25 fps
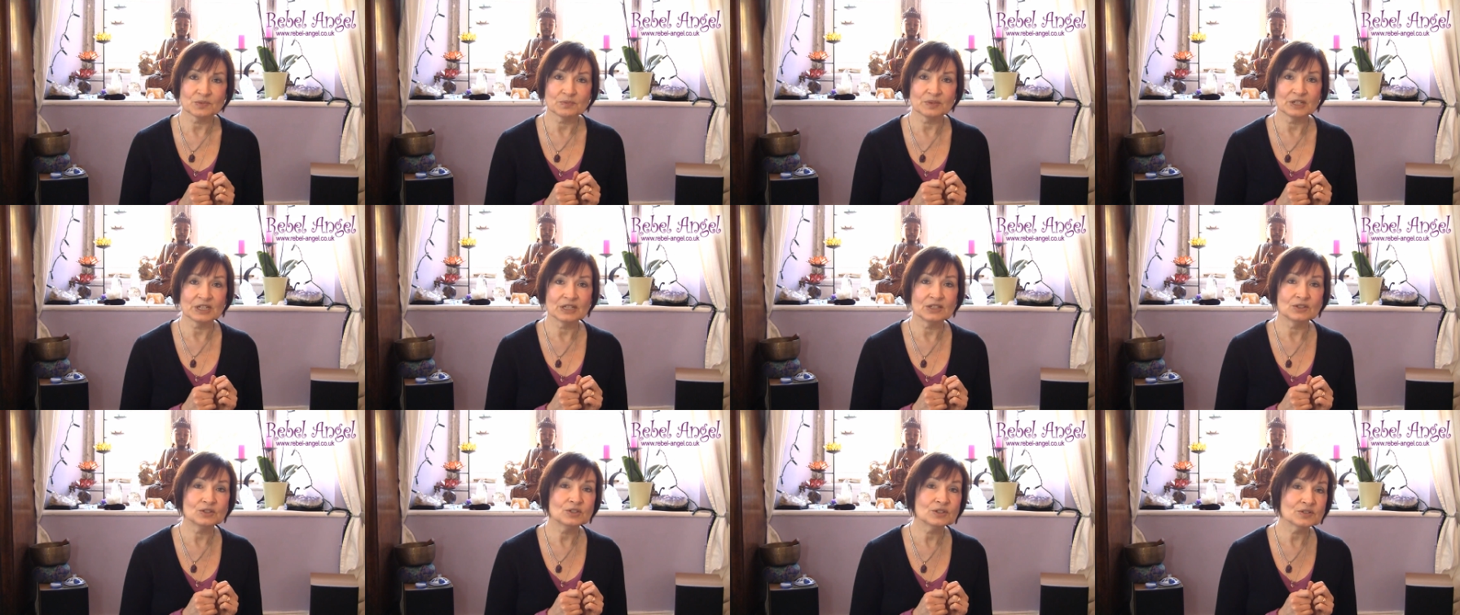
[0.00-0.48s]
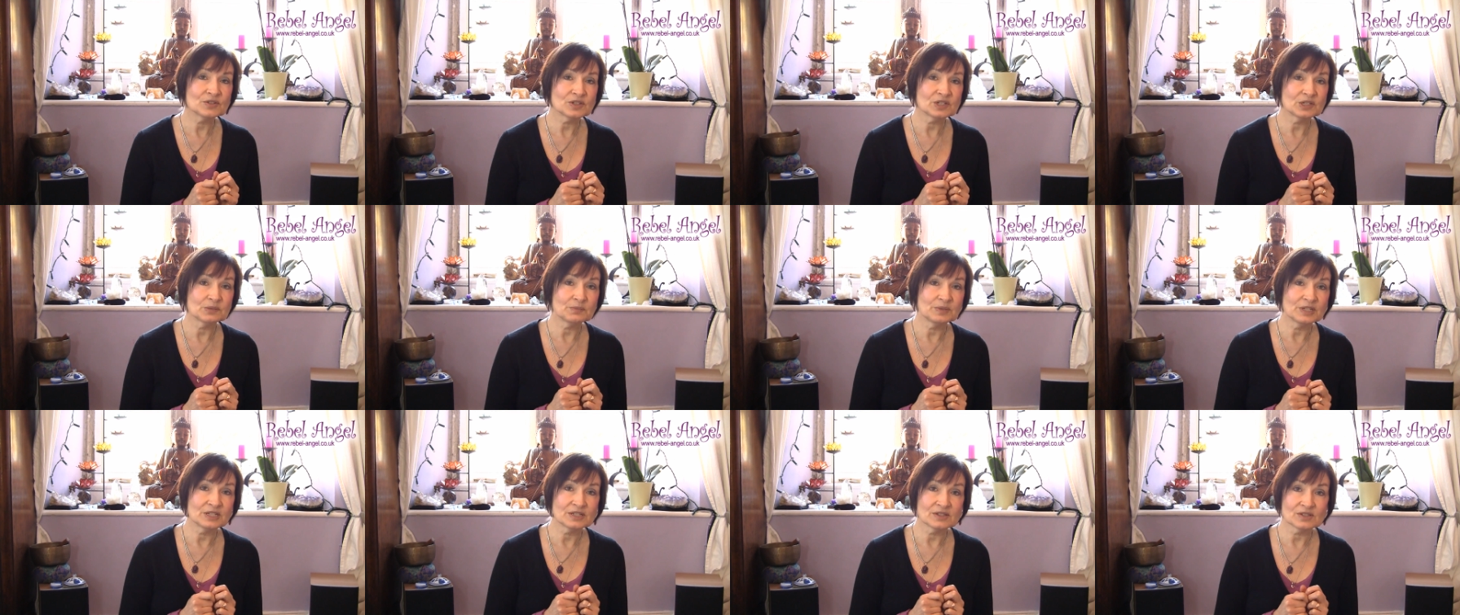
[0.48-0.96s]
but it used
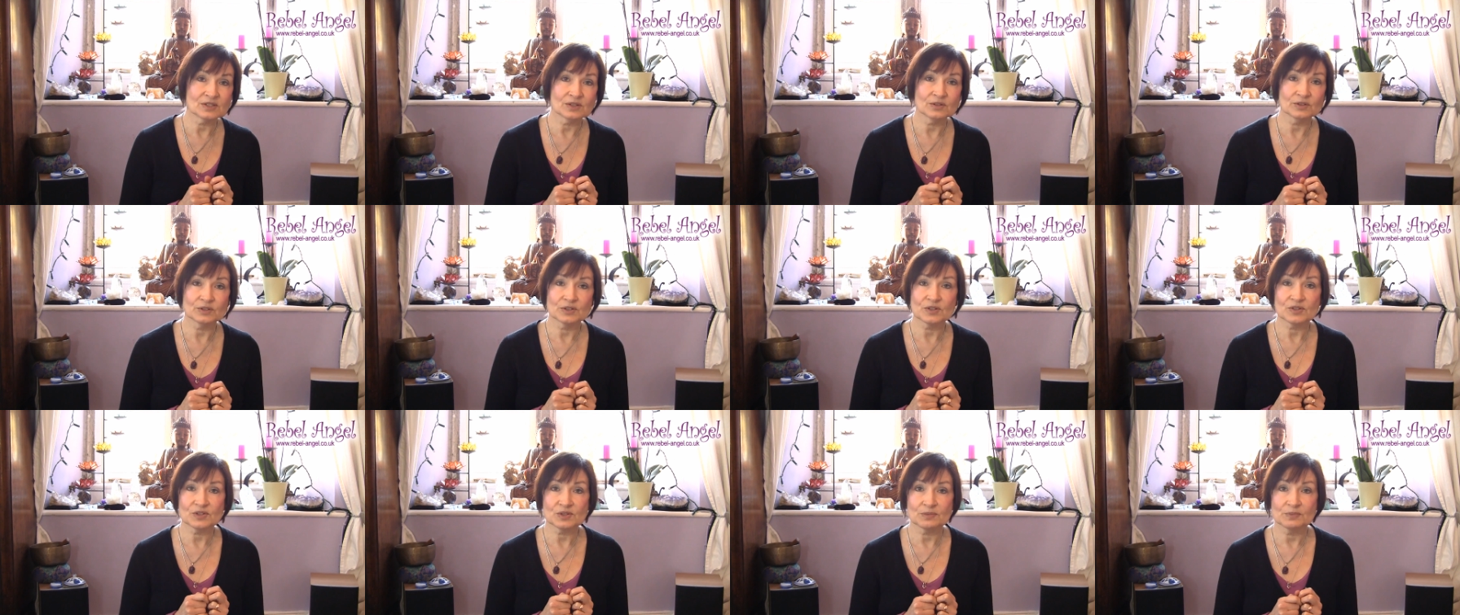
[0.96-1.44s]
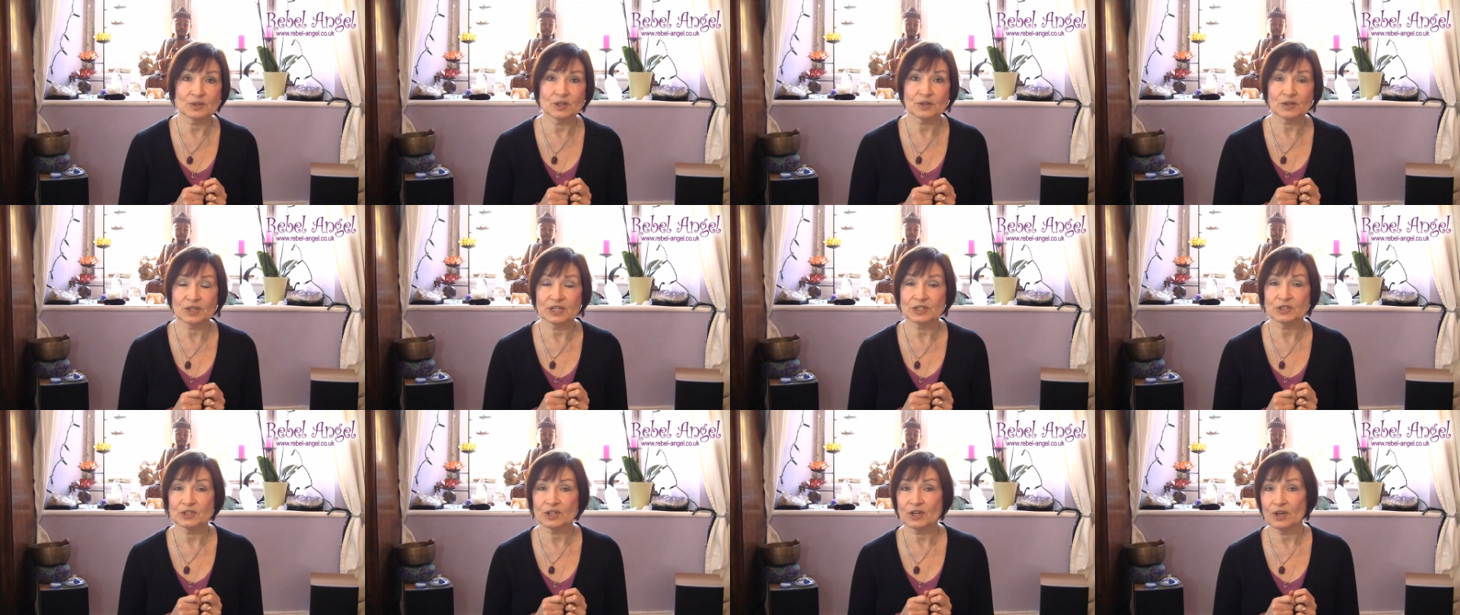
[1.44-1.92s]
to be sold as
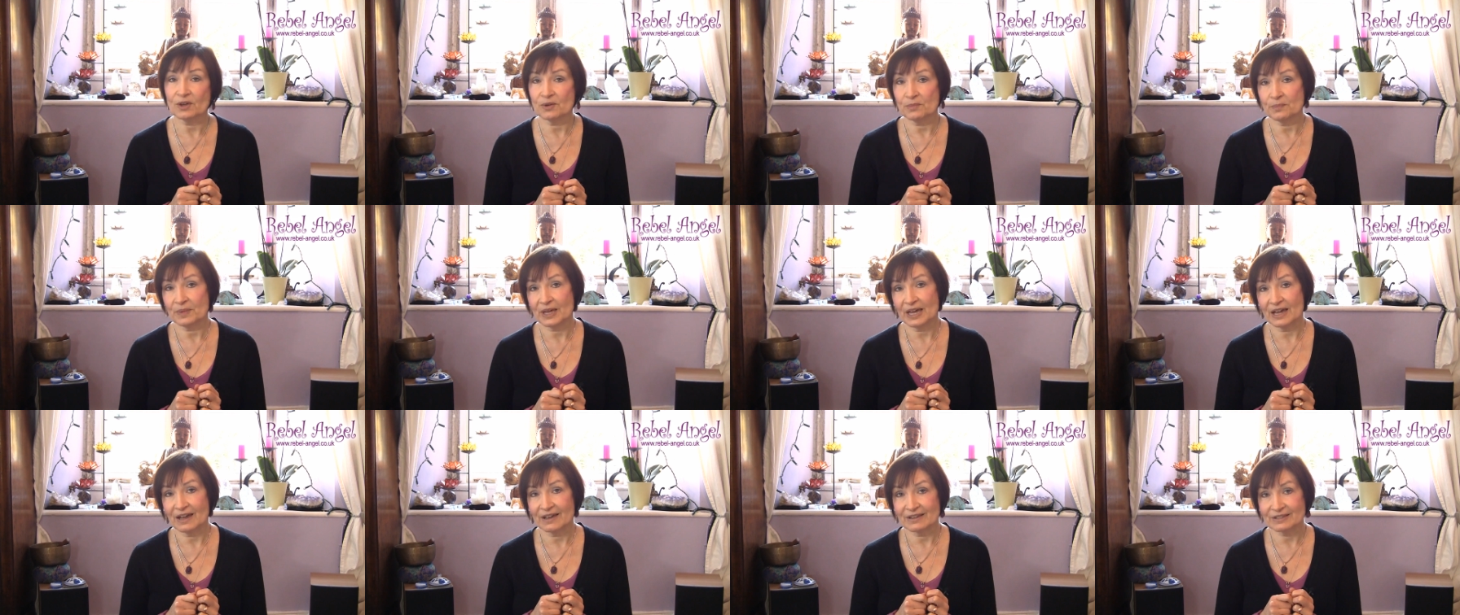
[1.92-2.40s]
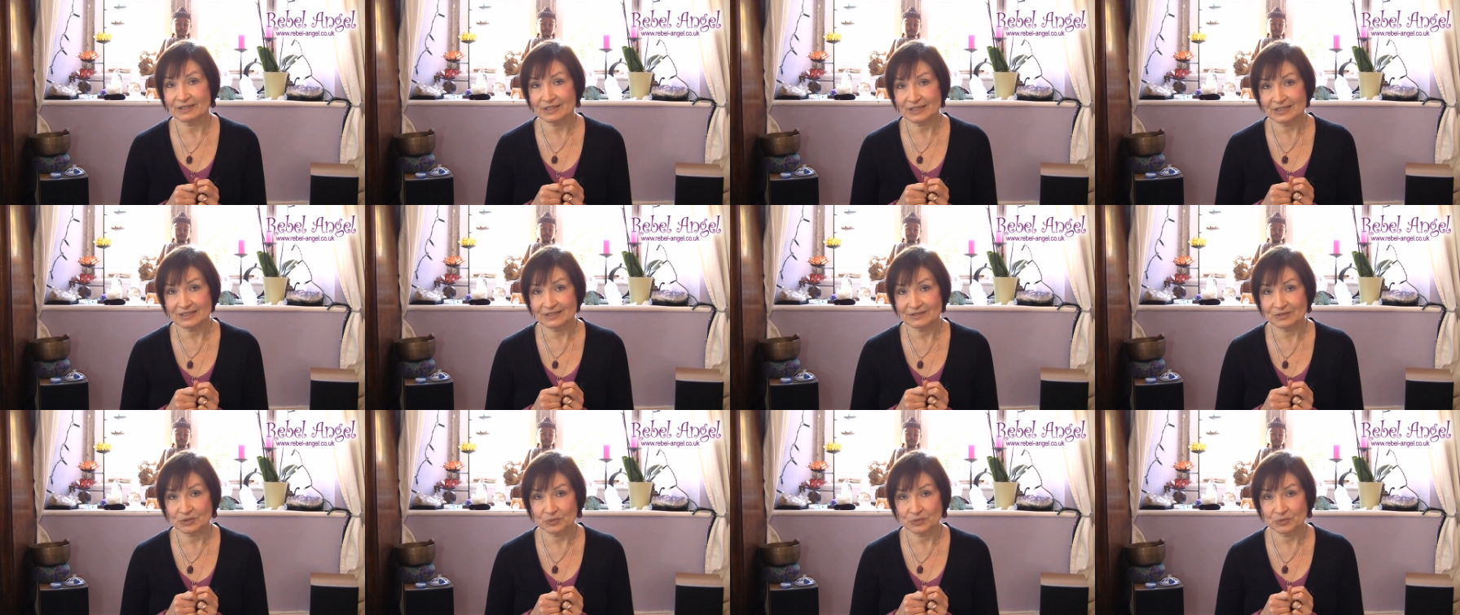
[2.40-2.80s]
smoky topaz to,